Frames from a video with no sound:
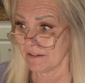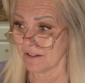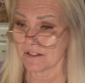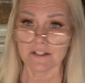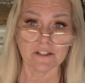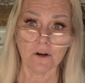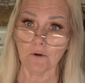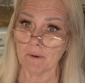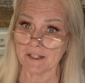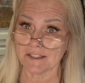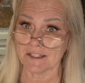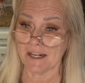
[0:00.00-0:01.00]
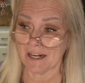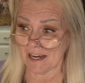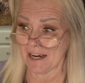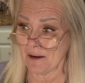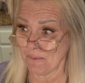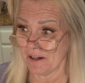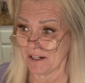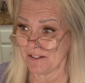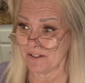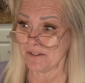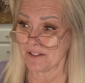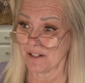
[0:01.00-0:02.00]
there's so much that I want to
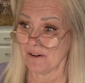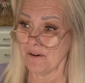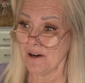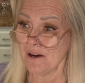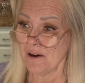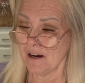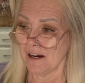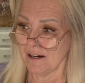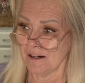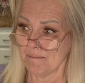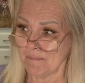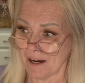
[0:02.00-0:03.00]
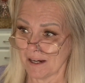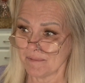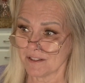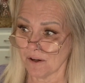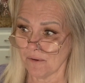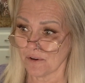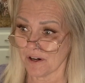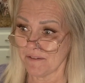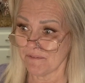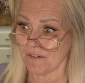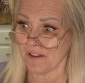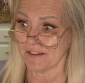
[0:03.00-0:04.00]
do. So I'm so
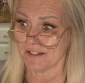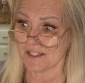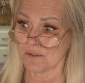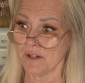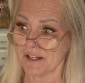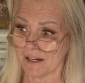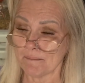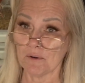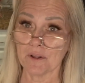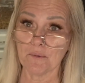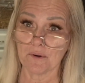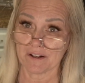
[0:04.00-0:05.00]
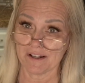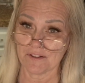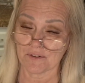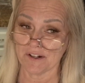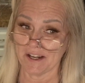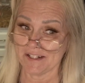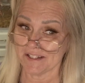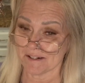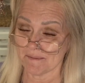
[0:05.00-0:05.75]
grateful that this week I'm only working 3 days.